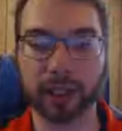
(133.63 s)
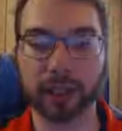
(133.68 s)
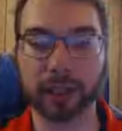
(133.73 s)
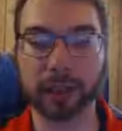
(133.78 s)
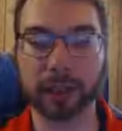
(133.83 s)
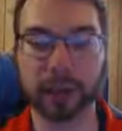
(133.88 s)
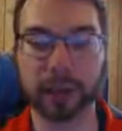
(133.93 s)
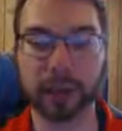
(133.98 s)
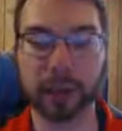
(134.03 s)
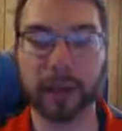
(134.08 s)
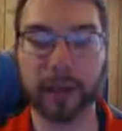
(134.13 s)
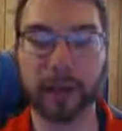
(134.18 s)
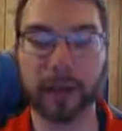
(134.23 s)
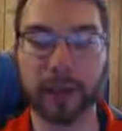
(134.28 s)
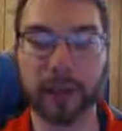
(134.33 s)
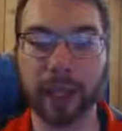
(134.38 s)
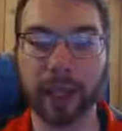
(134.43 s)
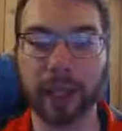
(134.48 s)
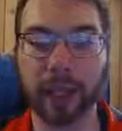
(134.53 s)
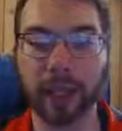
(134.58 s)
we do
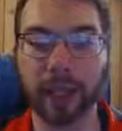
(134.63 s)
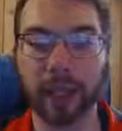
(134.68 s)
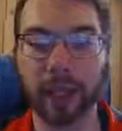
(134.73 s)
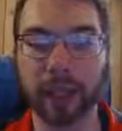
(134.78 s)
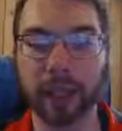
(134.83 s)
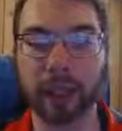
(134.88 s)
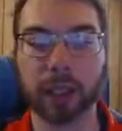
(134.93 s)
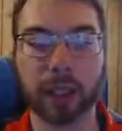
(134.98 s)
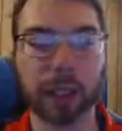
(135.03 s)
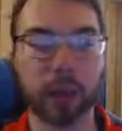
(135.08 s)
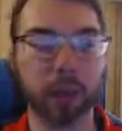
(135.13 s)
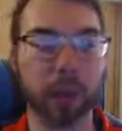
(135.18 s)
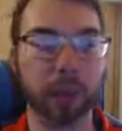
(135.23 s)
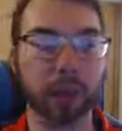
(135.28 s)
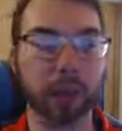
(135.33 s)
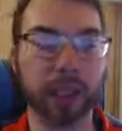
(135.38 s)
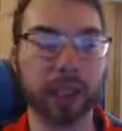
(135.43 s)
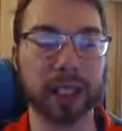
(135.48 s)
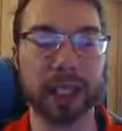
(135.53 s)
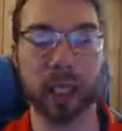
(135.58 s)
have that, we'll
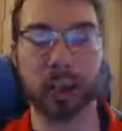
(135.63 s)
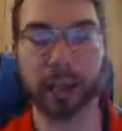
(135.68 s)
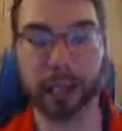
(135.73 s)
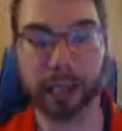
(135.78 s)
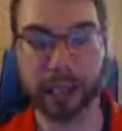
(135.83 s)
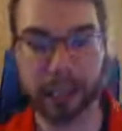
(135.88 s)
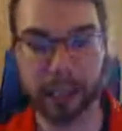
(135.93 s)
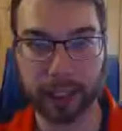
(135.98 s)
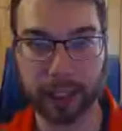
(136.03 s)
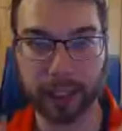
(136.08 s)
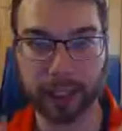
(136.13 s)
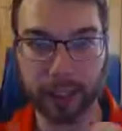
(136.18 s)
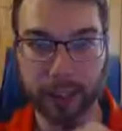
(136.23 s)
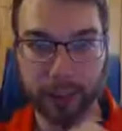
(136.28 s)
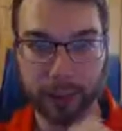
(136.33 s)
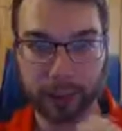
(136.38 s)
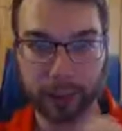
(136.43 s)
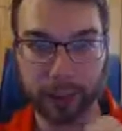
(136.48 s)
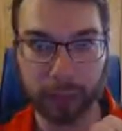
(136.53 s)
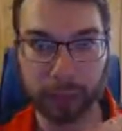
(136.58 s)
be guaranteed a
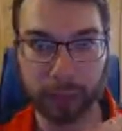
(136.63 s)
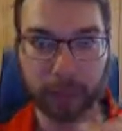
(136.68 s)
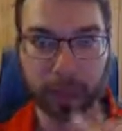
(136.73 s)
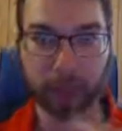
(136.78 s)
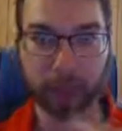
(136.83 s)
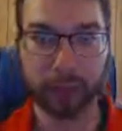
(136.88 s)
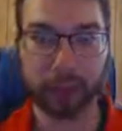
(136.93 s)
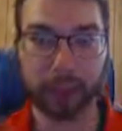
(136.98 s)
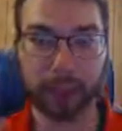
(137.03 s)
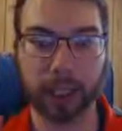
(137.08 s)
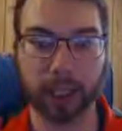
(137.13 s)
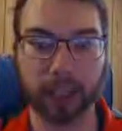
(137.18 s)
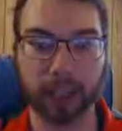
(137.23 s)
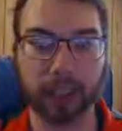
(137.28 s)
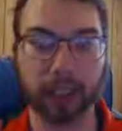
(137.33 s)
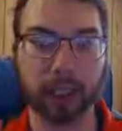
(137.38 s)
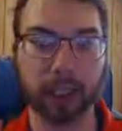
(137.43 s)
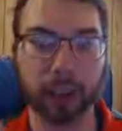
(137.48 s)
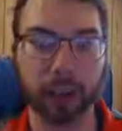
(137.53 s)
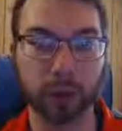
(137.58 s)
field spell,
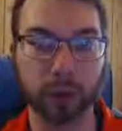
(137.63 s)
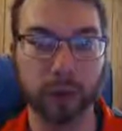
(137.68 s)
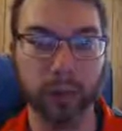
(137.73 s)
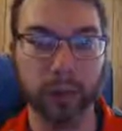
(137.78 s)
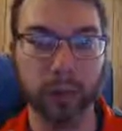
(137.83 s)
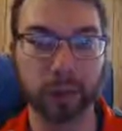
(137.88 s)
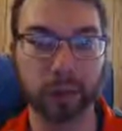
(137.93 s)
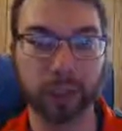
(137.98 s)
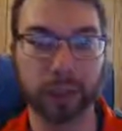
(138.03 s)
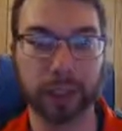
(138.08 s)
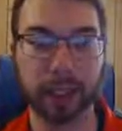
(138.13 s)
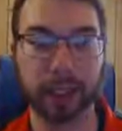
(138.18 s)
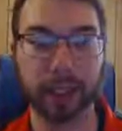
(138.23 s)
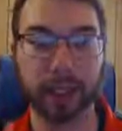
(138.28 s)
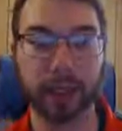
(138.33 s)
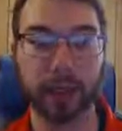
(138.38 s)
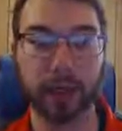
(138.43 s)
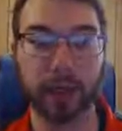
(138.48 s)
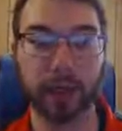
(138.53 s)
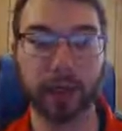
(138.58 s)
guaranteed a trap, and then
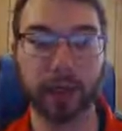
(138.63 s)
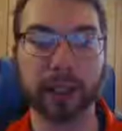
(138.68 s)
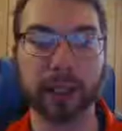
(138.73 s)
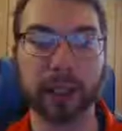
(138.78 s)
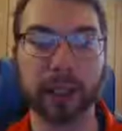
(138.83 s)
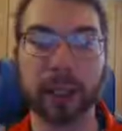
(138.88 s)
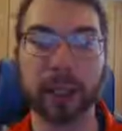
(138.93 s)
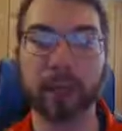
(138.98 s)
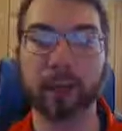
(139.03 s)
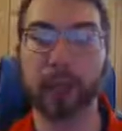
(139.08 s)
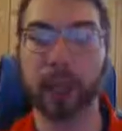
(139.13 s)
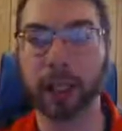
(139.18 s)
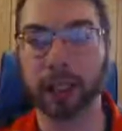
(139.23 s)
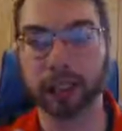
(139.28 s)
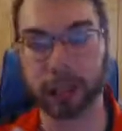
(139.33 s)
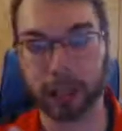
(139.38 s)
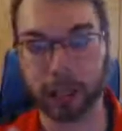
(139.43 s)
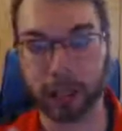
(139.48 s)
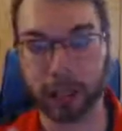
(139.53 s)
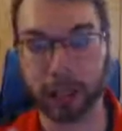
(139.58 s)
guaranteed a
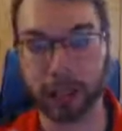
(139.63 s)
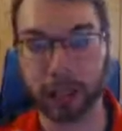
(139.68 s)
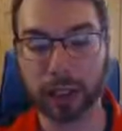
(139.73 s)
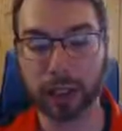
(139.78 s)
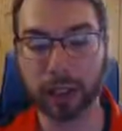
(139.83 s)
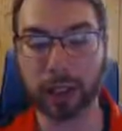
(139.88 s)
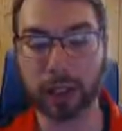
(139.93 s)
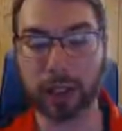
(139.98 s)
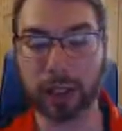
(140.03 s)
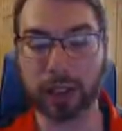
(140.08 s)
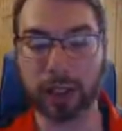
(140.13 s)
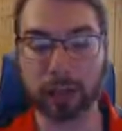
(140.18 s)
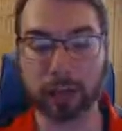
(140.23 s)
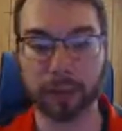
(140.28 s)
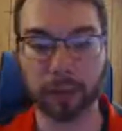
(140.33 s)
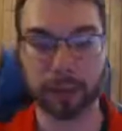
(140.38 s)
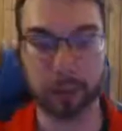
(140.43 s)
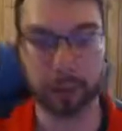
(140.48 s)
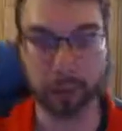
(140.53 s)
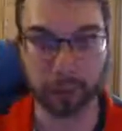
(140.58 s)
monster.
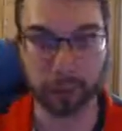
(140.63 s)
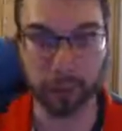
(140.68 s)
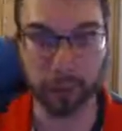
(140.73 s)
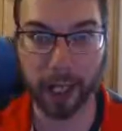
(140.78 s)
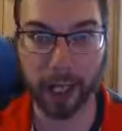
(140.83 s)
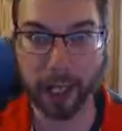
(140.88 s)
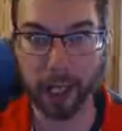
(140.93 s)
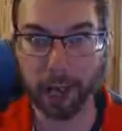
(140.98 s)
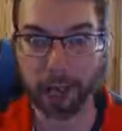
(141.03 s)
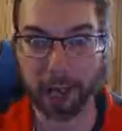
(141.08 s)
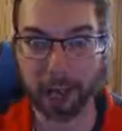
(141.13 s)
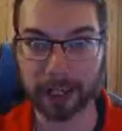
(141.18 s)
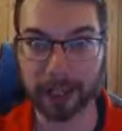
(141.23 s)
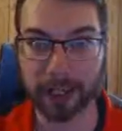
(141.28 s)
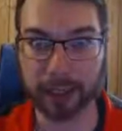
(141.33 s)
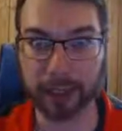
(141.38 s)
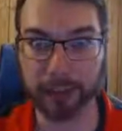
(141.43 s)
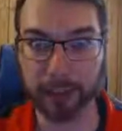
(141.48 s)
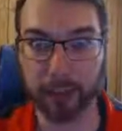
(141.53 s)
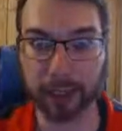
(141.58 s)
And we'll have at
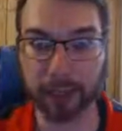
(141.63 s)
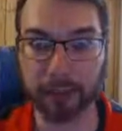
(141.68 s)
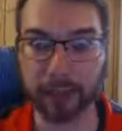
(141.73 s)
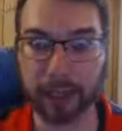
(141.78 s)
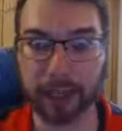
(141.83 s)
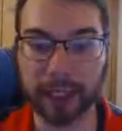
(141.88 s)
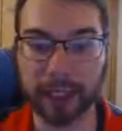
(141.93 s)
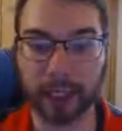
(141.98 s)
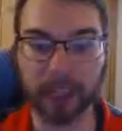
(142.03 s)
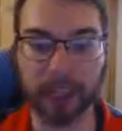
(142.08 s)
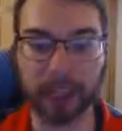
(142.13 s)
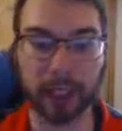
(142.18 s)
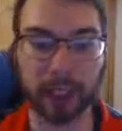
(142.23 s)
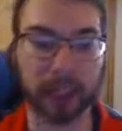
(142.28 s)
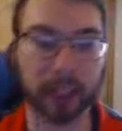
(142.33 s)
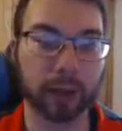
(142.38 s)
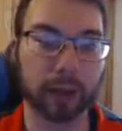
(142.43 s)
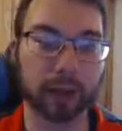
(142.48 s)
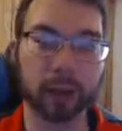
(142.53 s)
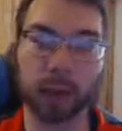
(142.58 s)
least one of each, and then
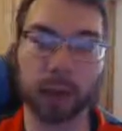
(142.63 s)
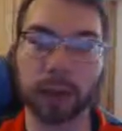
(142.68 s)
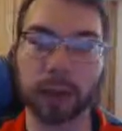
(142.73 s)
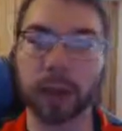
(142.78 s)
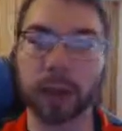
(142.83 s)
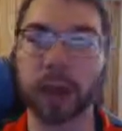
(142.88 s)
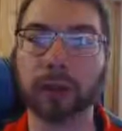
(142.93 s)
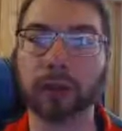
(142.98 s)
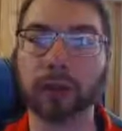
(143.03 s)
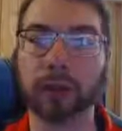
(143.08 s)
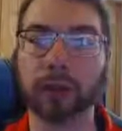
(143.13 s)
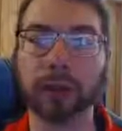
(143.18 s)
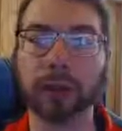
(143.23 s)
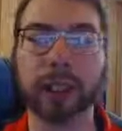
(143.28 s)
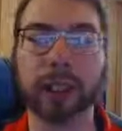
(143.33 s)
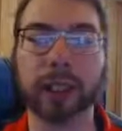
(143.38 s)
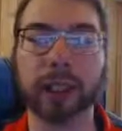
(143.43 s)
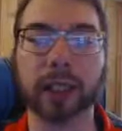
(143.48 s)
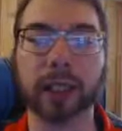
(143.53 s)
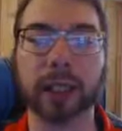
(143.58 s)
our 4th card will
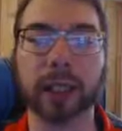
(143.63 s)
be